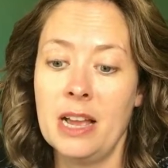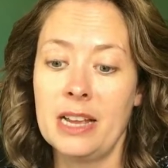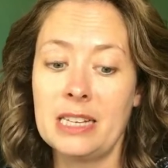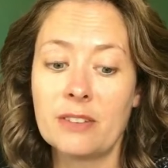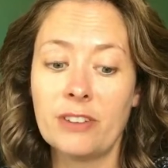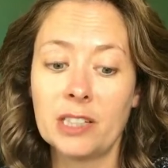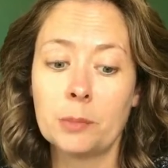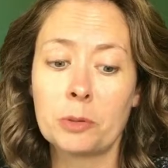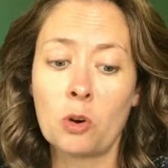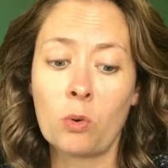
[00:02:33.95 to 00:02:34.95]
He
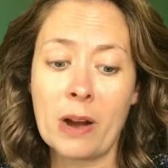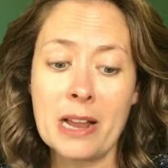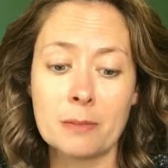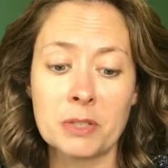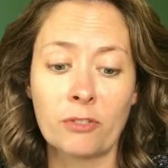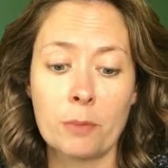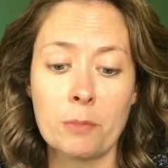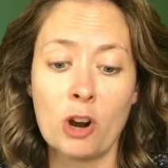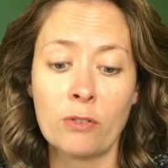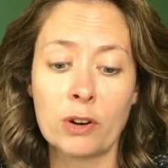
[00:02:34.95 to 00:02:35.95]
developed cramps
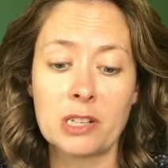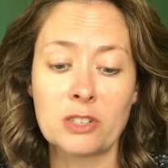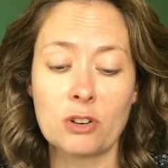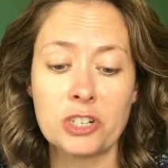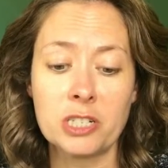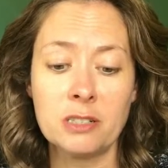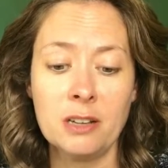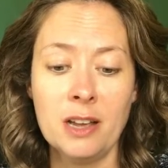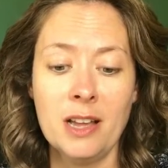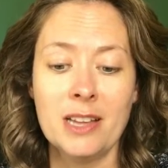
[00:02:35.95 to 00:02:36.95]
from
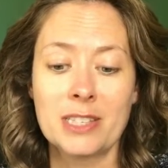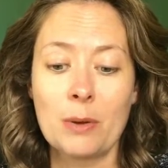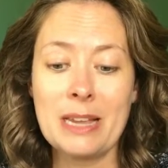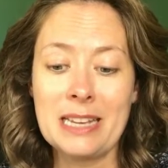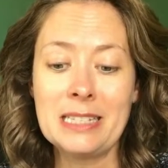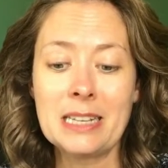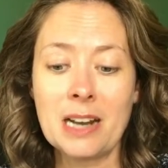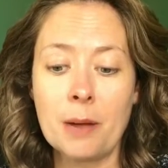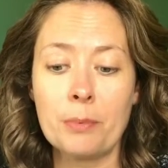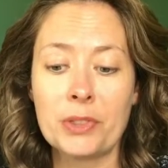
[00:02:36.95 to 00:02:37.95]
overexertion, so he
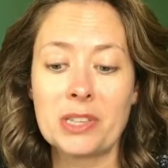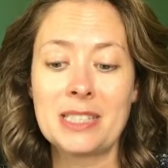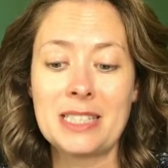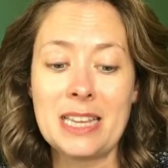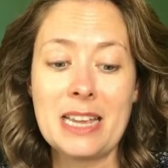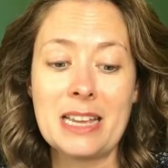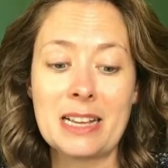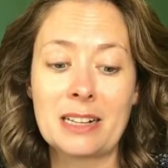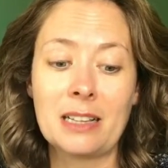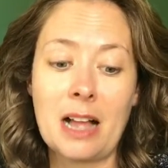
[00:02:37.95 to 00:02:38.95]
ended up with a
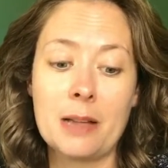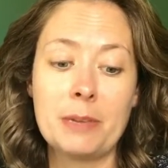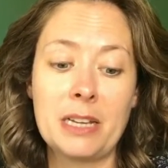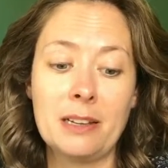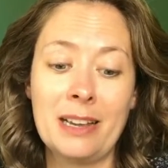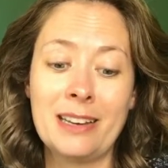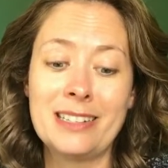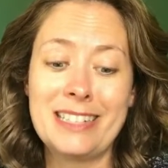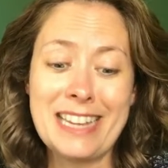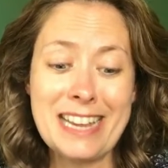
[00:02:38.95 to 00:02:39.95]
C in climbing and
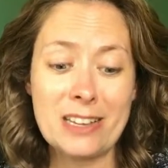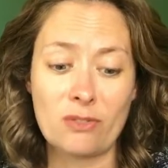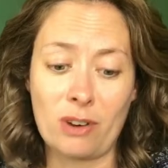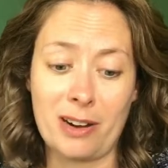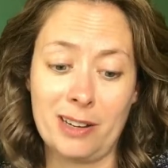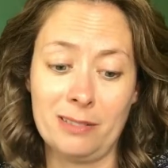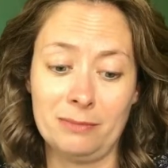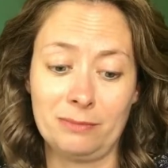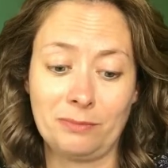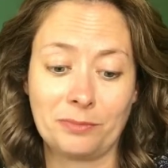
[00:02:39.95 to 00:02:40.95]
a D in running.
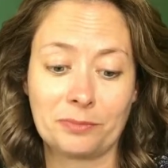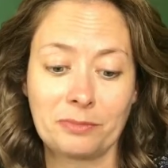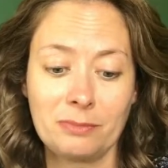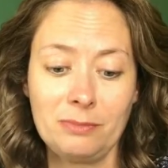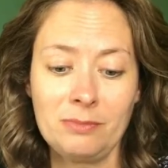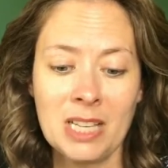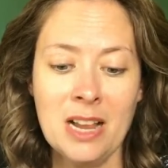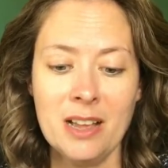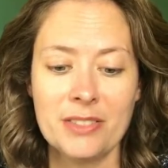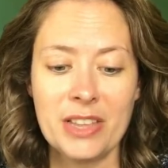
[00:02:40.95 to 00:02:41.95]

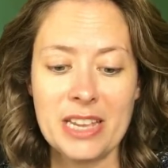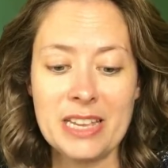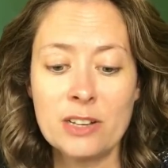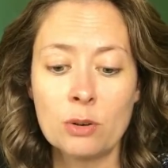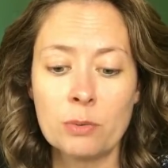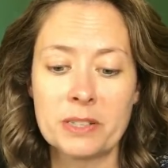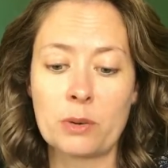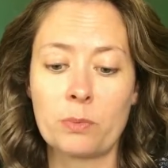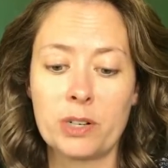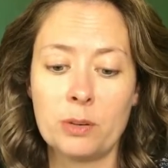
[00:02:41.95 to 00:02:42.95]
The eagle was
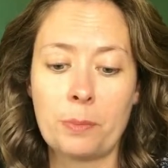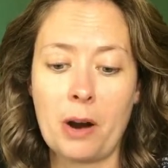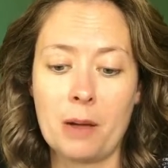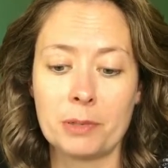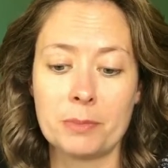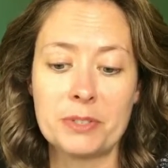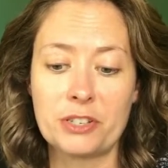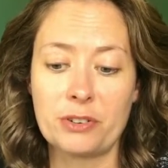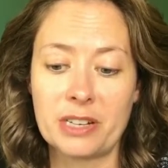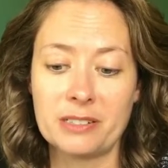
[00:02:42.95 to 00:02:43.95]
a real problem
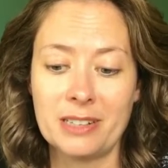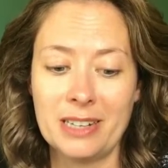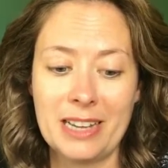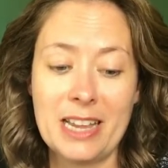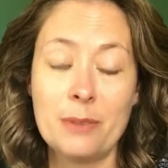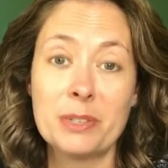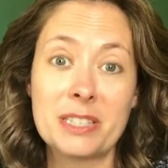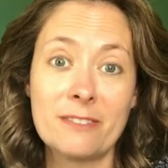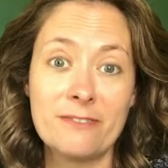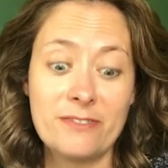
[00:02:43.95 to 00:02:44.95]
student. He
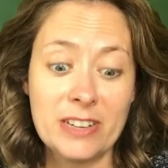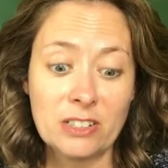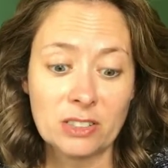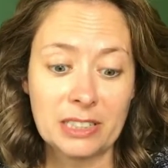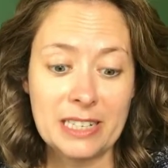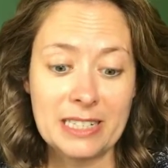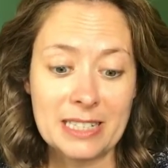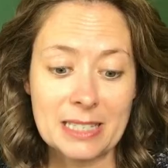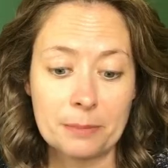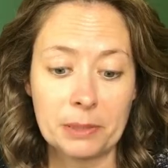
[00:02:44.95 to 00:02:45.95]
was severely
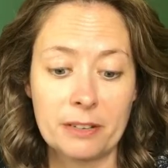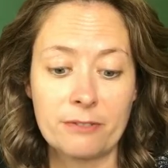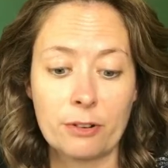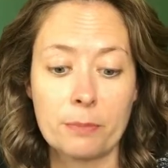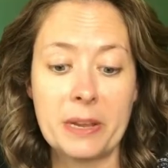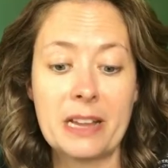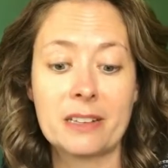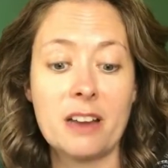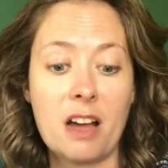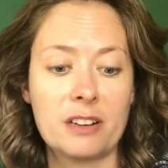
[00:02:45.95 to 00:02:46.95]
disciplined for being
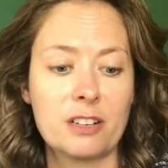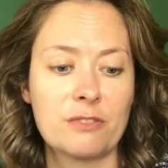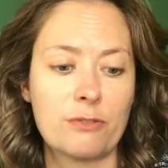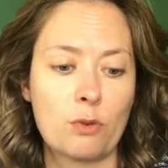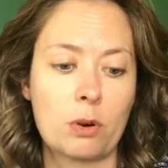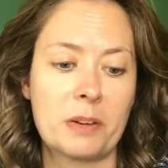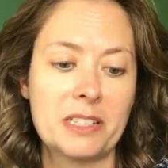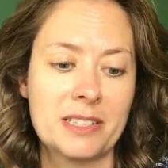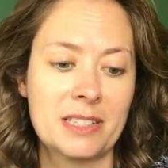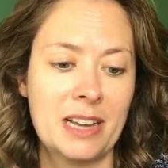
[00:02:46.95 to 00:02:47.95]
a
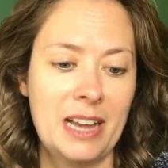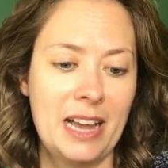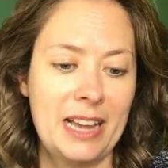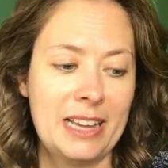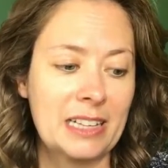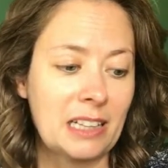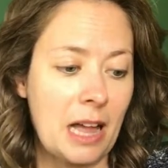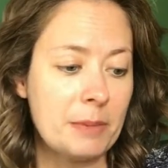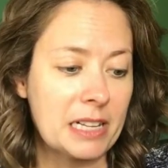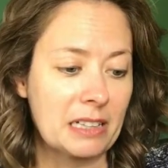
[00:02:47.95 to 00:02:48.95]
nonconformist. In
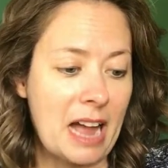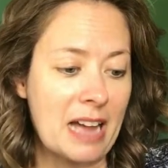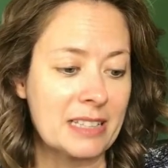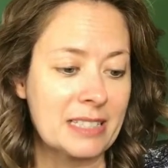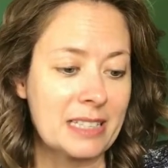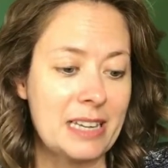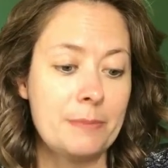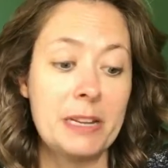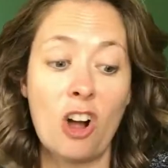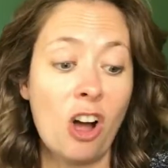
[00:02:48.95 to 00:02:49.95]
climbing class, he
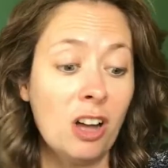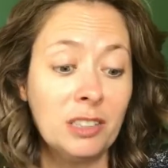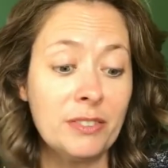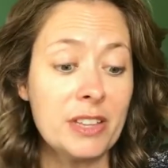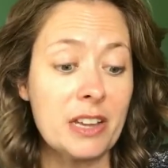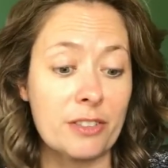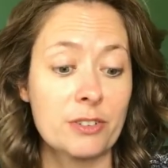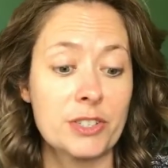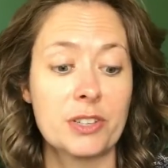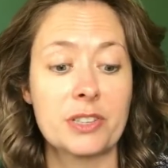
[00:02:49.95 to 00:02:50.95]
beat all of the
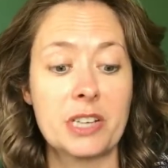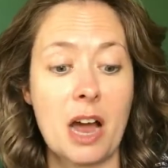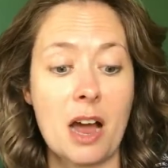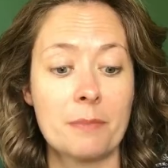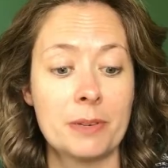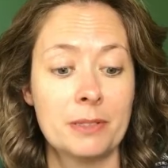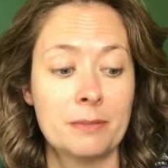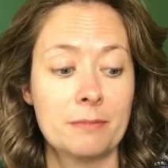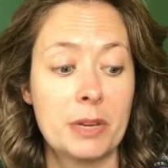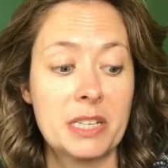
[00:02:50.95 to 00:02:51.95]
others to the top,
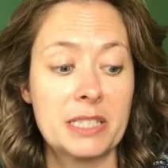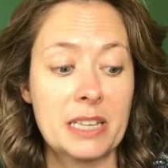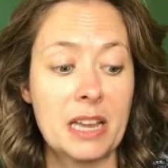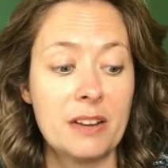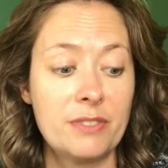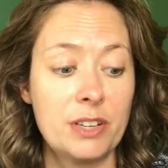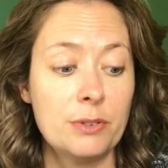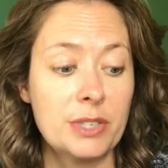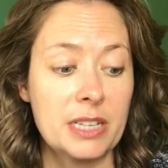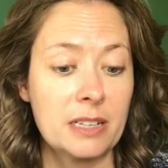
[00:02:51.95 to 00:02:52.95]
but instead of
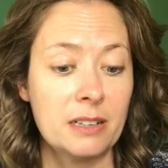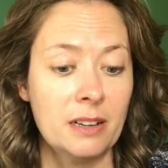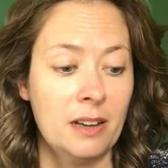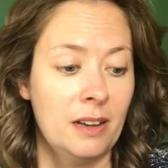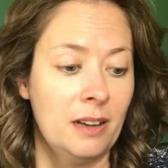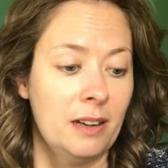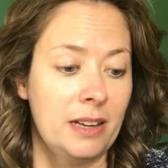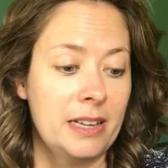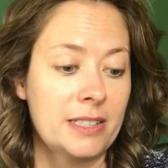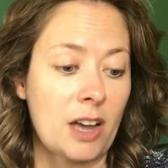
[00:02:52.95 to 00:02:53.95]
using
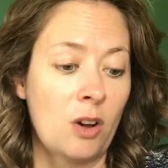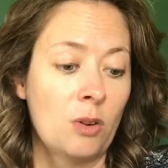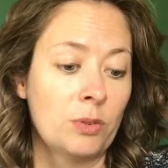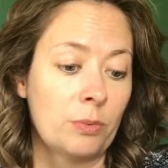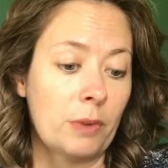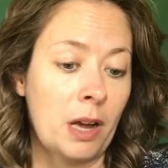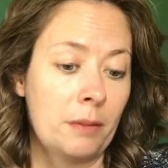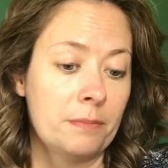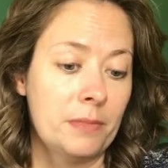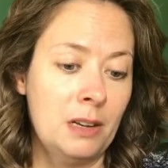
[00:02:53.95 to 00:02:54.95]
his own,
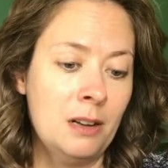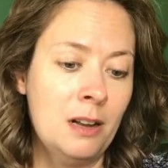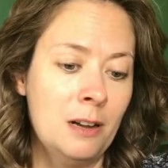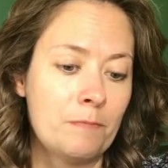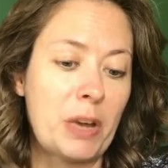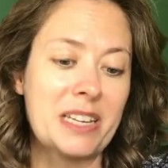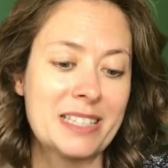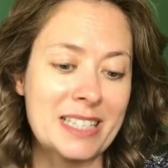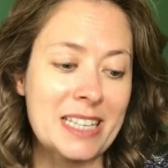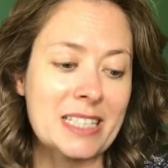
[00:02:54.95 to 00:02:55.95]
but
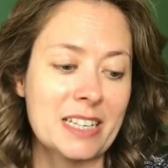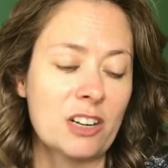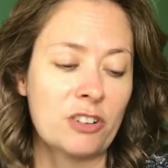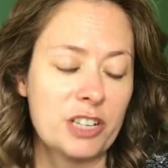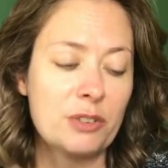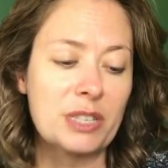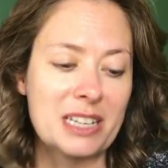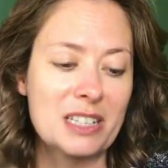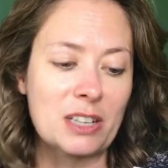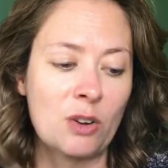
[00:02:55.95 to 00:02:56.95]
insisted on
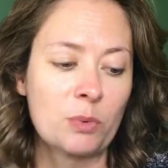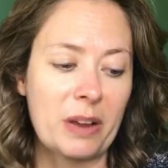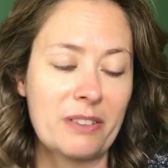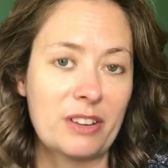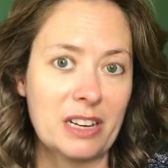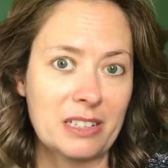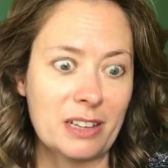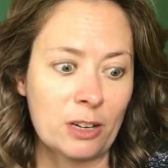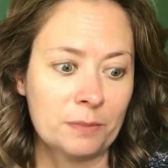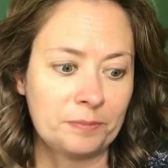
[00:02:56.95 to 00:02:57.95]
using his own way of getting
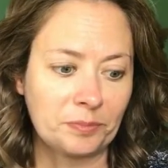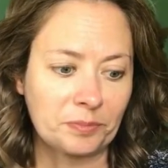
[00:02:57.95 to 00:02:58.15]
there.